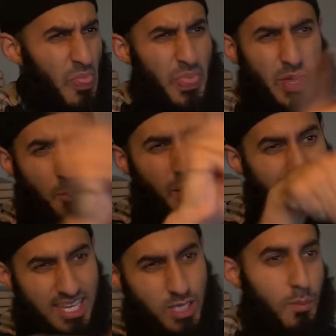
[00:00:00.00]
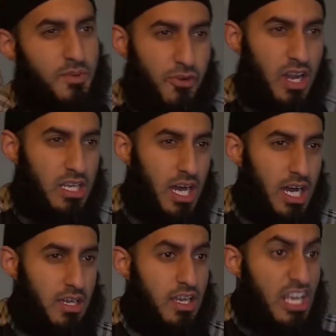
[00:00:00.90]
They don't place anyone before
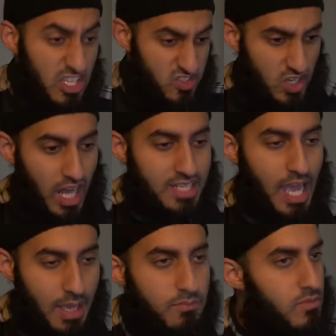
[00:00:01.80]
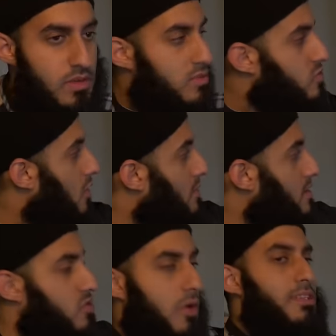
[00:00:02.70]
Allah. It's Salah time? Sorry,
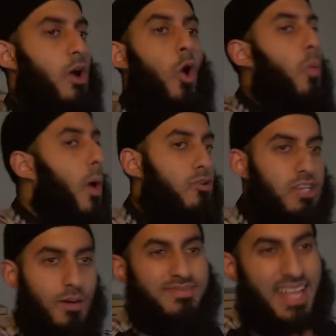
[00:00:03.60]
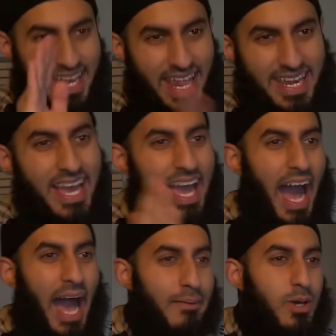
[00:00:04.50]
the whole world comes to an end.
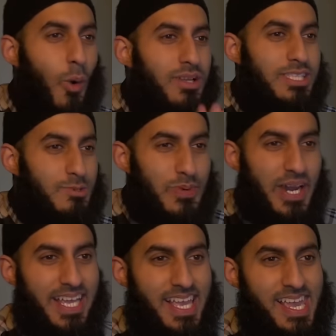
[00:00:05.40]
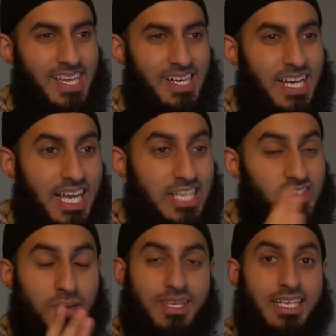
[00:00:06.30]
I'm going to pray. It's
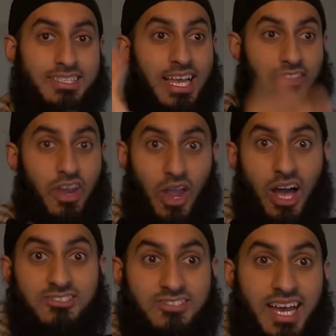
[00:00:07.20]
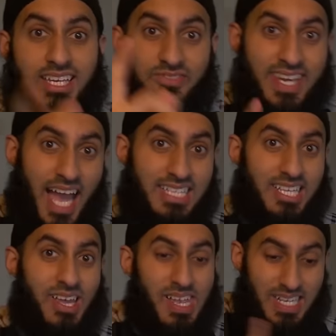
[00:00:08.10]
Ramadan, it's the last third of the
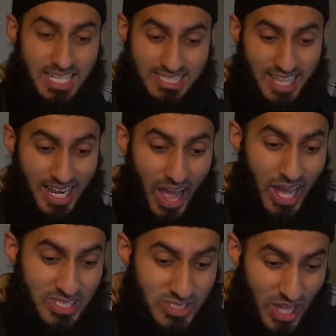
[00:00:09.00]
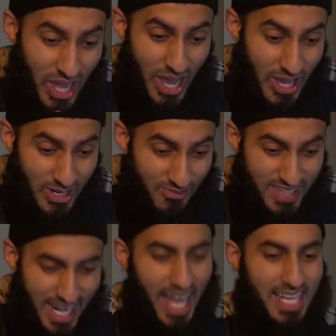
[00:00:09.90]
night. It's the last third of
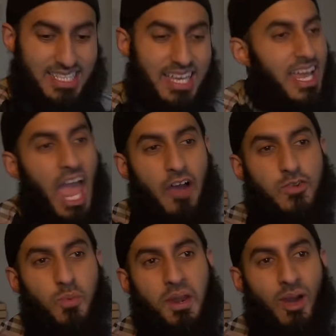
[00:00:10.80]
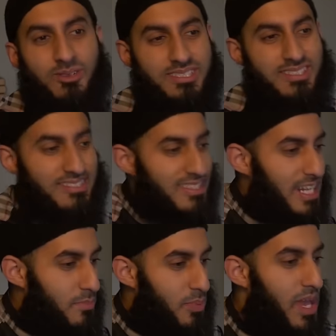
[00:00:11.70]
the night. Everyone else is
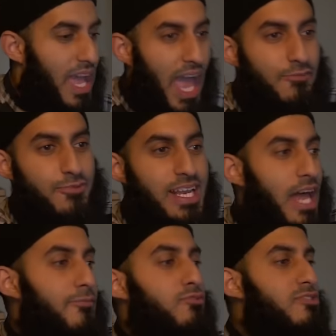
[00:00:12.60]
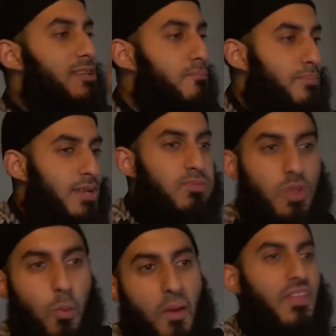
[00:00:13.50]
asleep. Every lover is in bed with
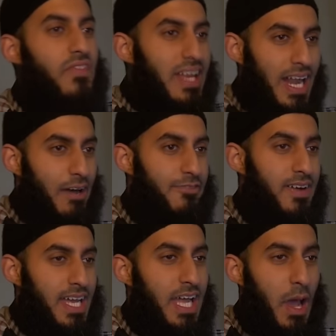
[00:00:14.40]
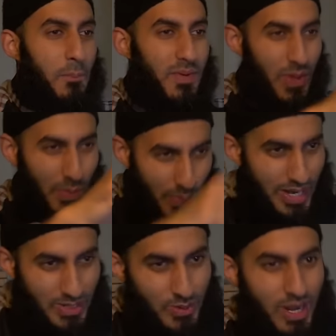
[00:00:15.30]
the one that they love. But the
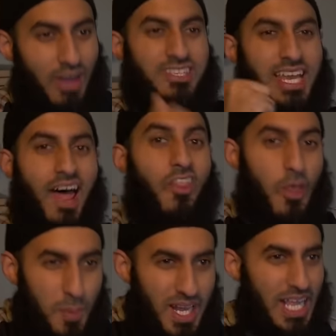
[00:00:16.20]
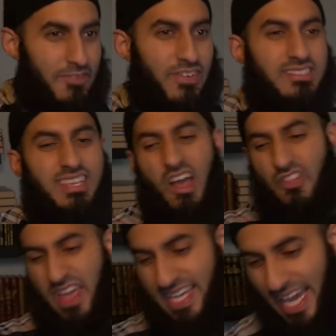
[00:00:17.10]
one who loves Allah, the believers,
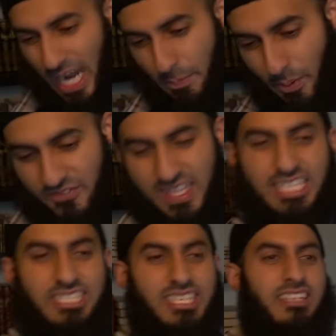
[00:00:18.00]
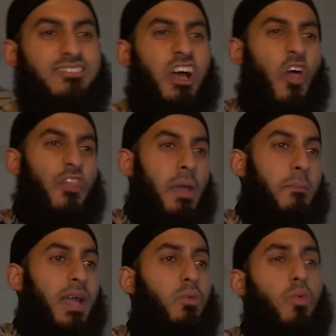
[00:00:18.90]
they get up off their sheets, they
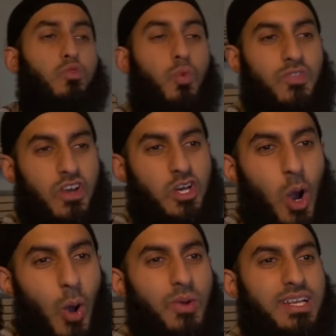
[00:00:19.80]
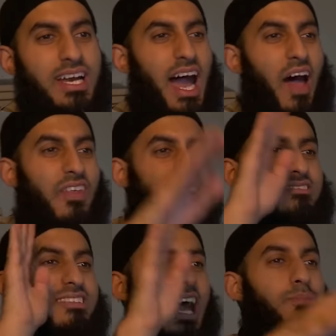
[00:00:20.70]
make wudu in the cold, and they
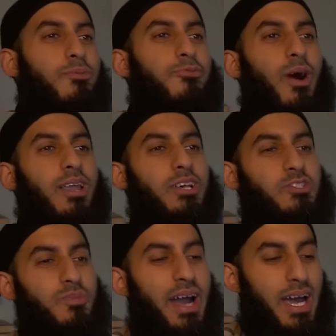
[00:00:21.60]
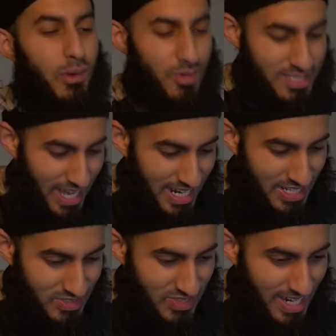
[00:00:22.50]
stand before Allah subhanahu wa ta'ala
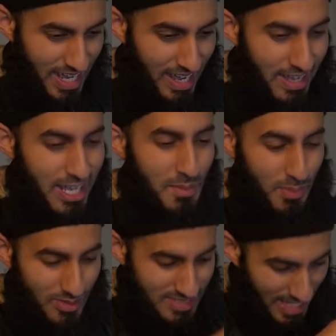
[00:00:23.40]
in Salah. Because